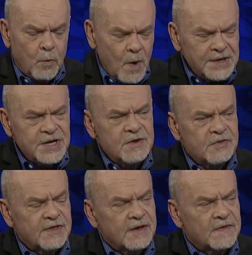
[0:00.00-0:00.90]
what do
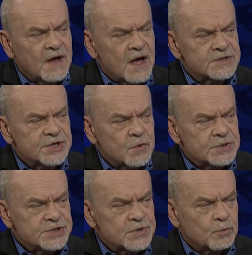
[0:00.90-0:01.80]
you think the
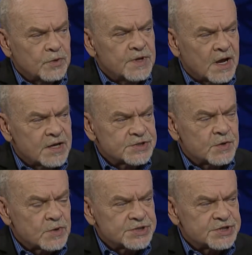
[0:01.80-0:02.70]
consequences would the
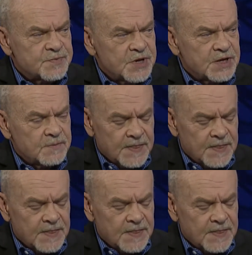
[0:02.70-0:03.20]
consequences be